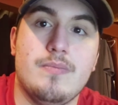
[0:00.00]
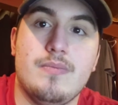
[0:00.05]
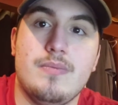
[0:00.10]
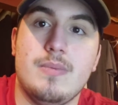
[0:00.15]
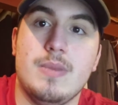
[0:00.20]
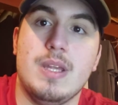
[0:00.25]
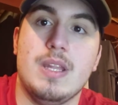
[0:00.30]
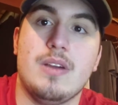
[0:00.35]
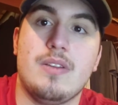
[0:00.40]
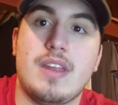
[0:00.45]

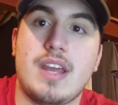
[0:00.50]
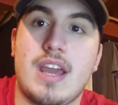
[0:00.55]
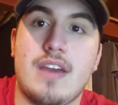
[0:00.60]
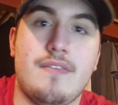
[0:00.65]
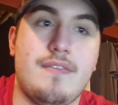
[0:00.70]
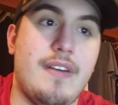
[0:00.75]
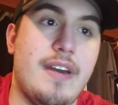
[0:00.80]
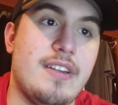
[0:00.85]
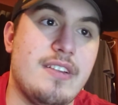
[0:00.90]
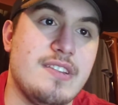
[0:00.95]
They get
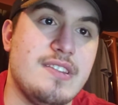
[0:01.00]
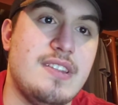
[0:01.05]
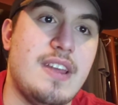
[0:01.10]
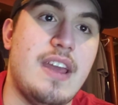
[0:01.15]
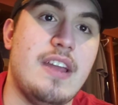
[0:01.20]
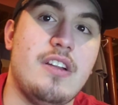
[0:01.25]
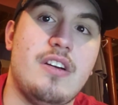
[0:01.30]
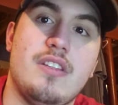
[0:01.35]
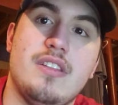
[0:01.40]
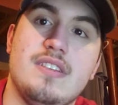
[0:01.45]
final say
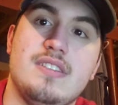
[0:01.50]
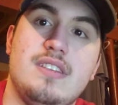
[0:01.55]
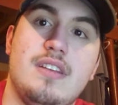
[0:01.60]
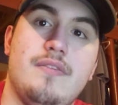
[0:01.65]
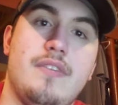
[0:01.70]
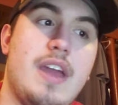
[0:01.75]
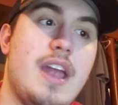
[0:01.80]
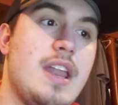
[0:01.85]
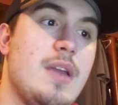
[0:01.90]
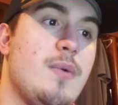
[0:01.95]
and all this stuff
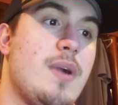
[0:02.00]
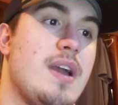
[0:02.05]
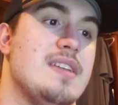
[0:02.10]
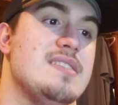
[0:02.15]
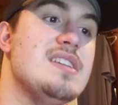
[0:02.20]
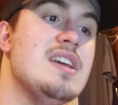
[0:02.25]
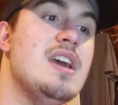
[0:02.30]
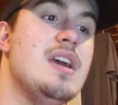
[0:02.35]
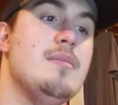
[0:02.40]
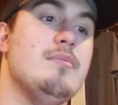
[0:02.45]
anyways,
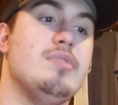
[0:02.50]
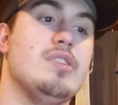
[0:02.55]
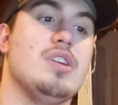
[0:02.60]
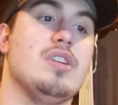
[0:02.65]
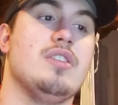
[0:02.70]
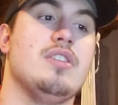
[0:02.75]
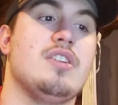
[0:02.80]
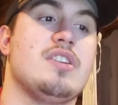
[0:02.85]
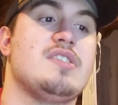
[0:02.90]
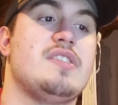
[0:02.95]
but it
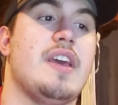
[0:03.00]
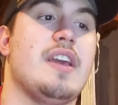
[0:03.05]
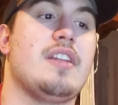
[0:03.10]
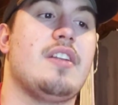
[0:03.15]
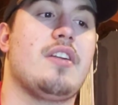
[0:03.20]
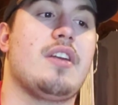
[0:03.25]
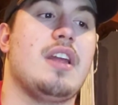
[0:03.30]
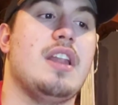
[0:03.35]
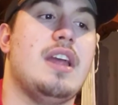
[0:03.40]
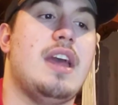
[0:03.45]
looks like
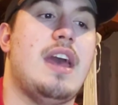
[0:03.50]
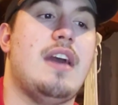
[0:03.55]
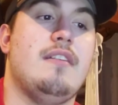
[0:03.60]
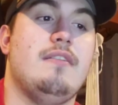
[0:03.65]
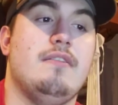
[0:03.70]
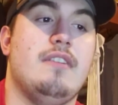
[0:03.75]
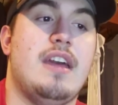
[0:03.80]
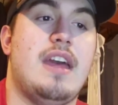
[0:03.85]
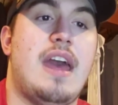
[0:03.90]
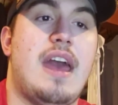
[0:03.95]
they're going to
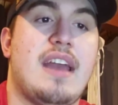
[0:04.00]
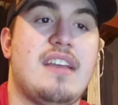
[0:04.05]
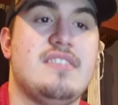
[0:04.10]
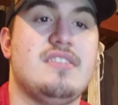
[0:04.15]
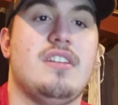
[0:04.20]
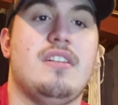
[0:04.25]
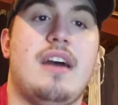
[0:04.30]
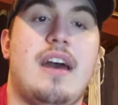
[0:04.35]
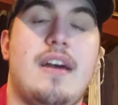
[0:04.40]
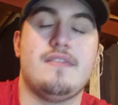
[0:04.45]
let
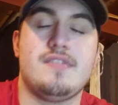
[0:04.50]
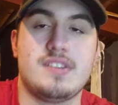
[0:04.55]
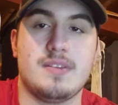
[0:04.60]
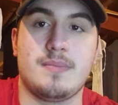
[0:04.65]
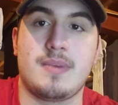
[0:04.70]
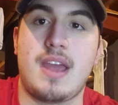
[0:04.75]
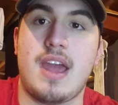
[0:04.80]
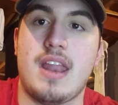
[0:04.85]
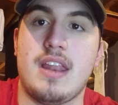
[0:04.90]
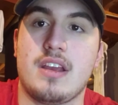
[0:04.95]
Hextall some
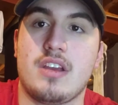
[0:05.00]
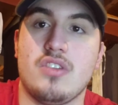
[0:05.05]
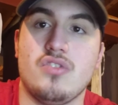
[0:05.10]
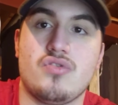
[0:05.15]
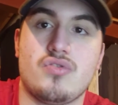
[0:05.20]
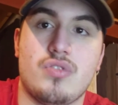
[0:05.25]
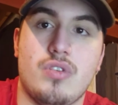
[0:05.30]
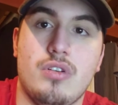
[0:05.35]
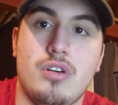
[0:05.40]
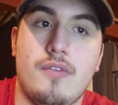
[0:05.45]
kind of
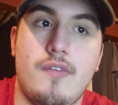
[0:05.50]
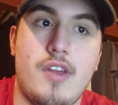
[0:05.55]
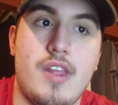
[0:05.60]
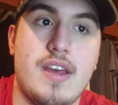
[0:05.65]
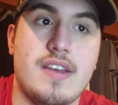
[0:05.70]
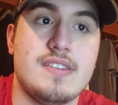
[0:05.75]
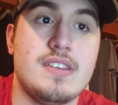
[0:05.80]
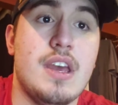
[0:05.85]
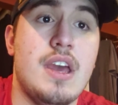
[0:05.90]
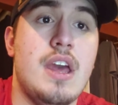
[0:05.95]
control over
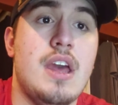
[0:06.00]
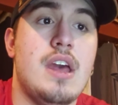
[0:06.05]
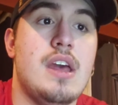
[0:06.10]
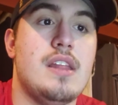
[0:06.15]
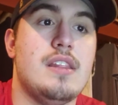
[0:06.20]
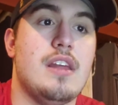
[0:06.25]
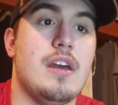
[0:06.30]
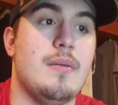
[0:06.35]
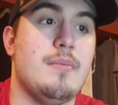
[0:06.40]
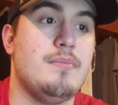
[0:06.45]
this.
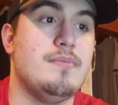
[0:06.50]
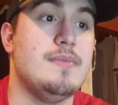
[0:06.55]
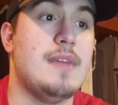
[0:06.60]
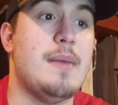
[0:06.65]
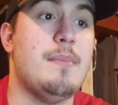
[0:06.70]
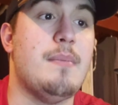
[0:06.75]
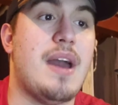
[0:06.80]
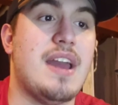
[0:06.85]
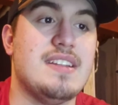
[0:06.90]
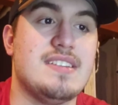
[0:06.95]
They
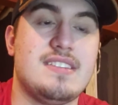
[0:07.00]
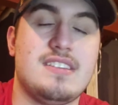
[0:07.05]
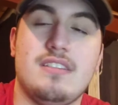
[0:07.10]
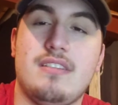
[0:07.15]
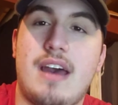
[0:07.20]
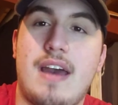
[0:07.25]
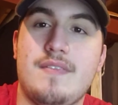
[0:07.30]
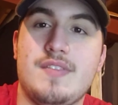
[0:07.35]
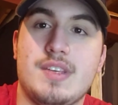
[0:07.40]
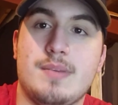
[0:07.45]
might still
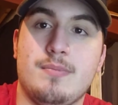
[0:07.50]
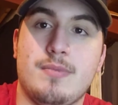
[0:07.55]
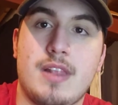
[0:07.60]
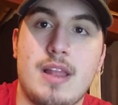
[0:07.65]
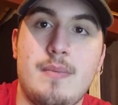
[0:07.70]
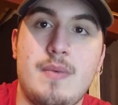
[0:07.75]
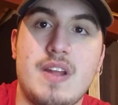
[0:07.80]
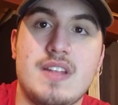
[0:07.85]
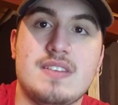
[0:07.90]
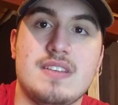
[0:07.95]
have some
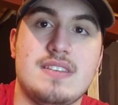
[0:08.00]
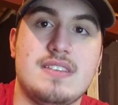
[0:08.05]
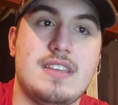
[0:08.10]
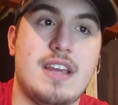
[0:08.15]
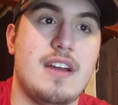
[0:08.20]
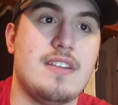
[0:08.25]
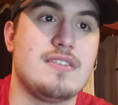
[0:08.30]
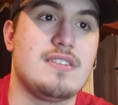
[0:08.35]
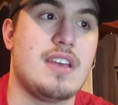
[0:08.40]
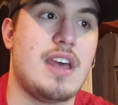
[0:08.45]
limits. It
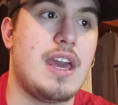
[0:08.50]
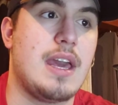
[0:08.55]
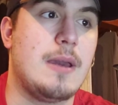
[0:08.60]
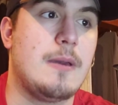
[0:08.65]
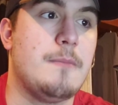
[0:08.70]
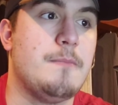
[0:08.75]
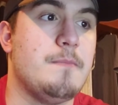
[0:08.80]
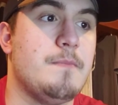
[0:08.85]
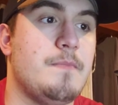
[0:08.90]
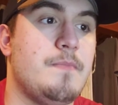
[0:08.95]
sounds like,
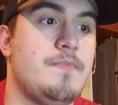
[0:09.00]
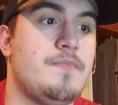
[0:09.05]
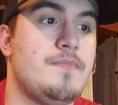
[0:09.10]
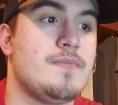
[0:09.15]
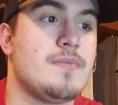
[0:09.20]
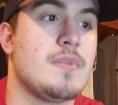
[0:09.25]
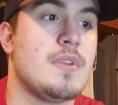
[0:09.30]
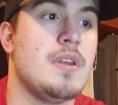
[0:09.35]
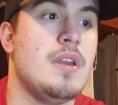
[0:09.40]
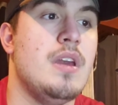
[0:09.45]

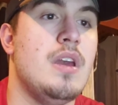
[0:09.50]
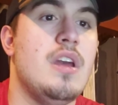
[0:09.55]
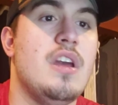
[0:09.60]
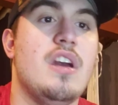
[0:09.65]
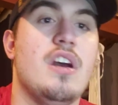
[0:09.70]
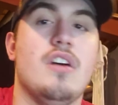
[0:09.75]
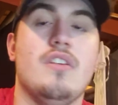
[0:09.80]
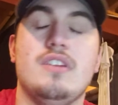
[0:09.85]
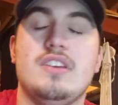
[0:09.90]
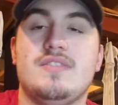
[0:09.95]

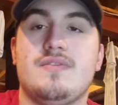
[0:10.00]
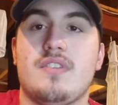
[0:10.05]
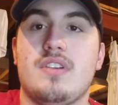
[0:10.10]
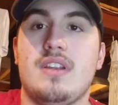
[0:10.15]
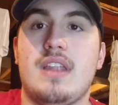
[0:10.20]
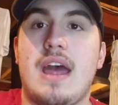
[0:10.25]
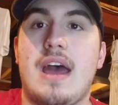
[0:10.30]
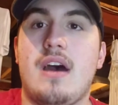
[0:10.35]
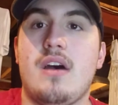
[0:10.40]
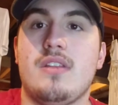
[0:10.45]
at least for
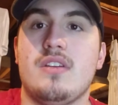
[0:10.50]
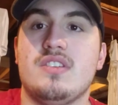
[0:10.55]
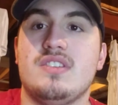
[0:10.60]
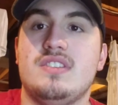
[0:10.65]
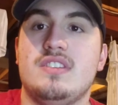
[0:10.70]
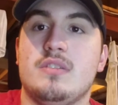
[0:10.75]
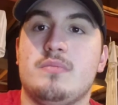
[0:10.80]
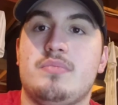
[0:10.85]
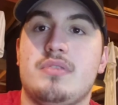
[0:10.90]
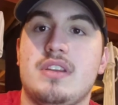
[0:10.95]
now, they're
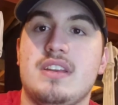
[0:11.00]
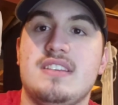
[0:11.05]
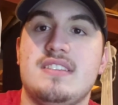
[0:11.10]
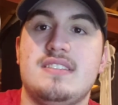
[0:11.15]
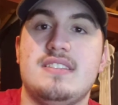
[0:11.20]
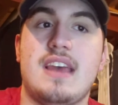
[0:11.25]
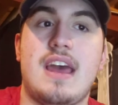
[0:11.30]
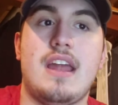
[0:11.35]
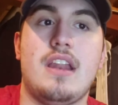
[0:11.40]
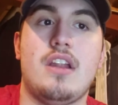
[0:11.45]
still pretty
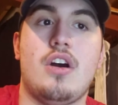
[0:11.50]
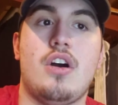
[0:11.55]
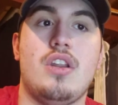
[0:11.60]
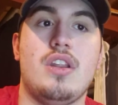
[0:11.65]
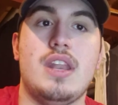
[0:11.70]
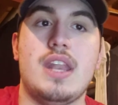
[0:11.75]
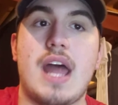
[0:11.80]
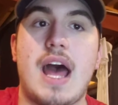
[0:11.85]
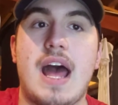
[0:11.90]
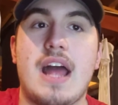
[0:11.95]
set
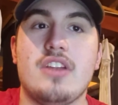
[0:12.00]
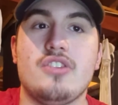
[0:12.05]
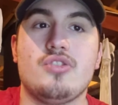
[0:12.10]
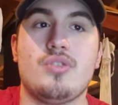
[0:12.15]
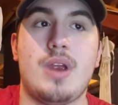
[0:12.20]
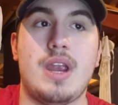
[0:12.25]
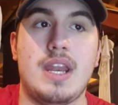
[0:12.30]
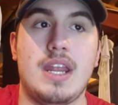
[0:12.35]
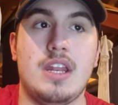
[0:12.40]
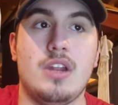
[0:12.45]
on not
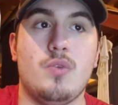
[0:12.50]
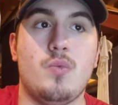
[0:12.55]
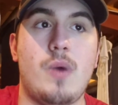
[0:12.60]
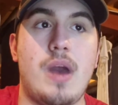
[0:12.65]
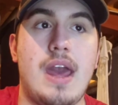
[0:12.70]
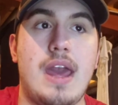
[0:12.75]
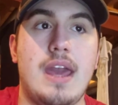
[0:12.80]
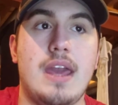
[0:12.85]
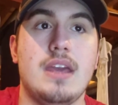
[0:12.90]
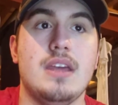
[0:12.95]
trading
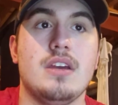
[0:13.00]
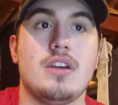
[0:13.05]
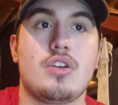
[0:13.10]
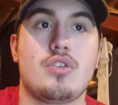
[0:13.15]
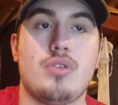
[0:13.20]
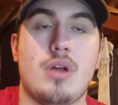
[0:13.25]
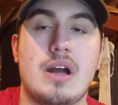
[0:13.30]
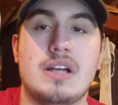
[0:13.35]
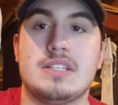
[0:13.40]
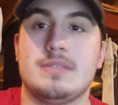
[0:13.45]
away
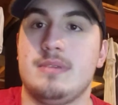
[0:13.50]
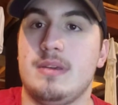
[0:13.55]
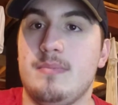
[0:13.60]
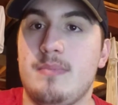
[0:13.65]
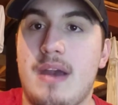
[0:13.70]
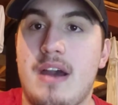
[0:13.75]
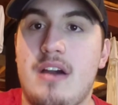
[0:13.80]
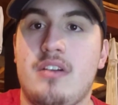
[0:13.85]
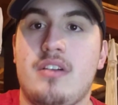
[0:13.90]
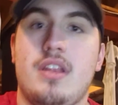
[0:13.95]
Crosby,
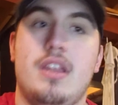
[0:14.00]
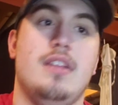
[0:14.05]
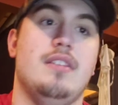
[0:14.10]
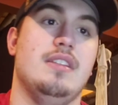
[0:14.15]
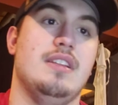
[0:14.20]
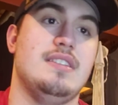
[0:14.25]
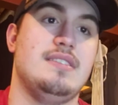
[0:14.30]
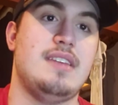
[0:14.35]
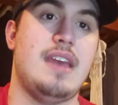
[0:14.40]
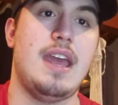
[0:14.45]
Malkin, and
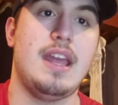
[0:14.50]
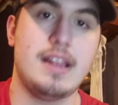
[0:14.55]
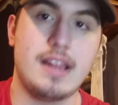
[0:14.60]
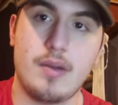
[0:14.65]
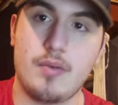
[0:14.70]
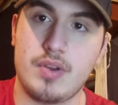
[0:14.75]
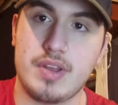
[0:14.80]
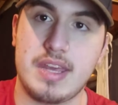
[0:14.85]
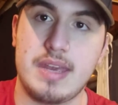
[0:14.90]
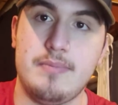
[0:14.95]
Letang. They
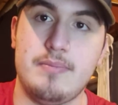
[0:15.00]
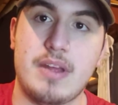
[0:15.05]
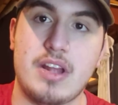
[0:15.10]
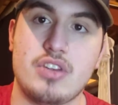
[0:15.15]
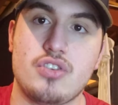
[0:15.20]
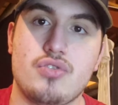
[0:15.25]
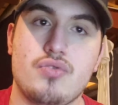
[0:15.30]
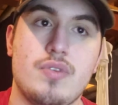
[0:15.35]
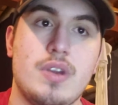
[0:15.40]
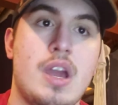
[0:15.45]
want to keep that
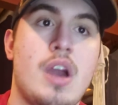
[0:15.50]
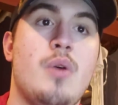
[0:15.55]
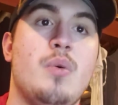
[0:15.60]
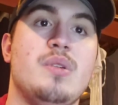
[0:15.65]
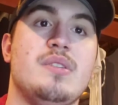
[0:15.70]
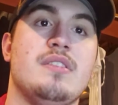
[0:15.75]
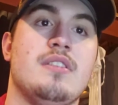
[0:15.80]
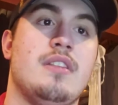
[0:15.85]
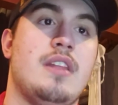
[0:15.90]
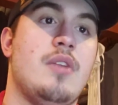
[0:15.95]
trio
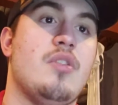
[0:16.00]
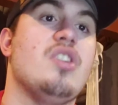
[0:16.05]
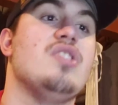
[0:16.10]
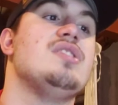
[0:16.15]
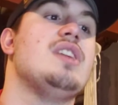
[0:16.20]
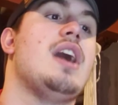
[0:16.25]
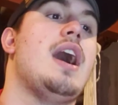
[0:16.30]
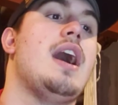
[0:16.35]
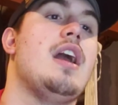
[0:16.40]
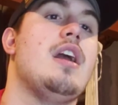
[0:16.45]
until they
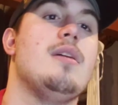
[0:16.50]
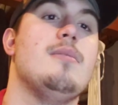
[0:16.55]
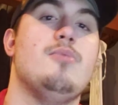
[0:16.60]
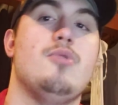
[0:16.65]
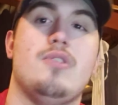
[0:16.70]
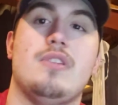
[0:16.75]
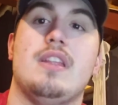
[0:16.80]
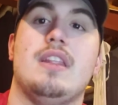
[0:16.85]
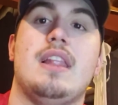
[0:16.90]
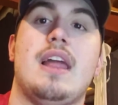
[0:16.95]
retire,
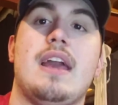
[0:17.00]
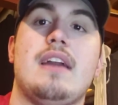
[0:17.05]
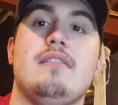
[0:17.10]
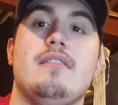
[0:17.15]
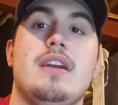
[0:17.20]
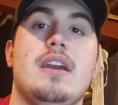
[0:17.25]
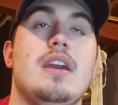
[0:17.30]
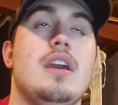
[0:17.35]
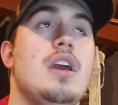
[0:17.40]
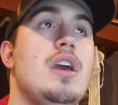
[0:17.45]
more than
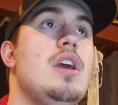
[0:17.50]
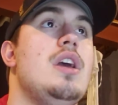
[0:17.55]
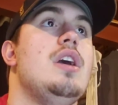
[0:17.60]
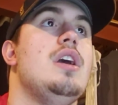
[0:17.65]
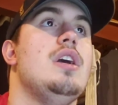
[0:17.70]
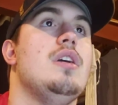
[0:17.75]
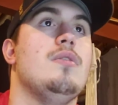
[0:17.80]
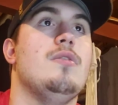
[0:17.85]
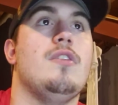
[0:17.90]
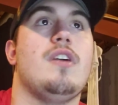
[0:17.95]
likely.
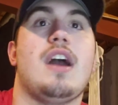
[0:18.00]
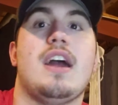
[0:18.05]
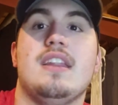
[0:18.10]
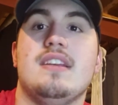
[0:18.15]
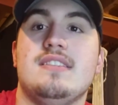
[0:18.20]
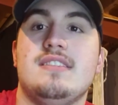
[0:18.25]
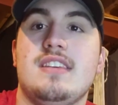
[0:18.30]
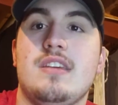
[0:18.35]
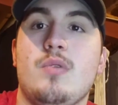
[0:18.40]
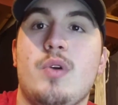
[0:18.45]
We'll kind of
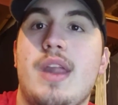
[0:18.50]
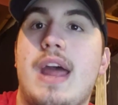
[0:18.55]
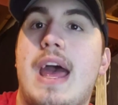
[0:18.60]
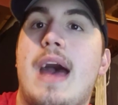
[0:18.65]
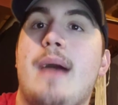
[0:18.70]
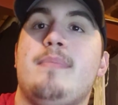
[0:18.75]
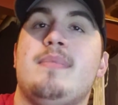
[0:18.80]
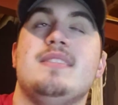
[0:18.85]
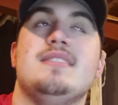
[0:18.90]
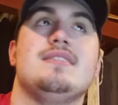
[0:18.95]
see what
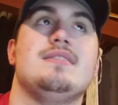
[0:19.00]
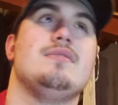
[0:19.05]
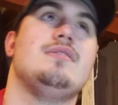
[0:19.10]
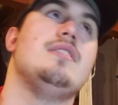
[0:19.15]
happens.